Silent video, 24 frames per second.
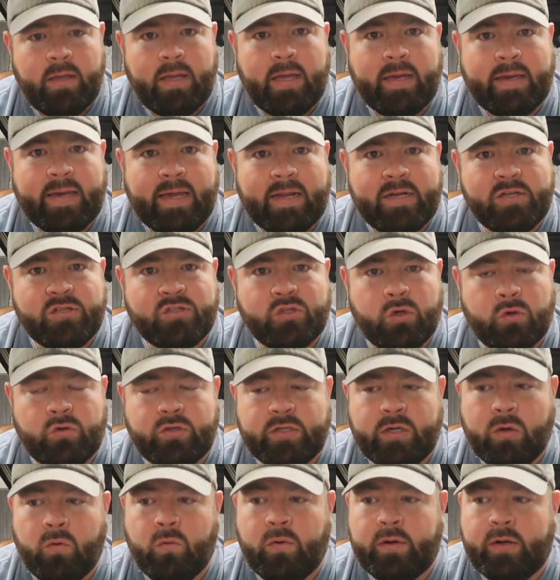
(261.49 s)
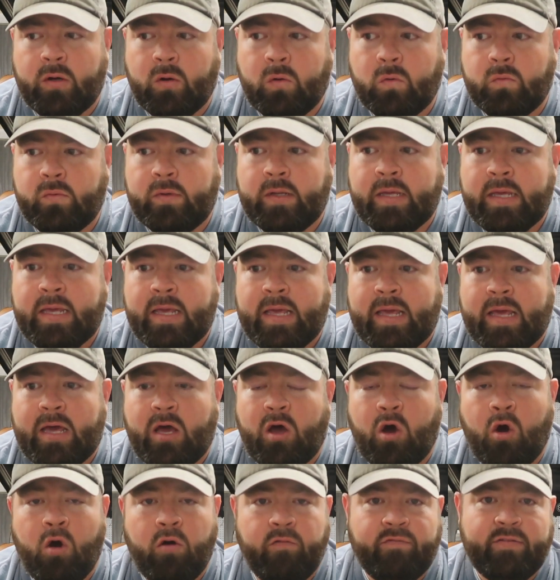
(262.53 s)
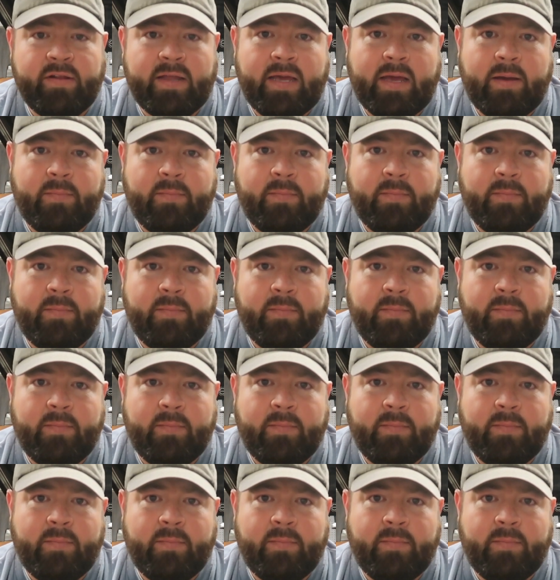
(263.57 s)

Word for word: I got the surgery going on. Hopefully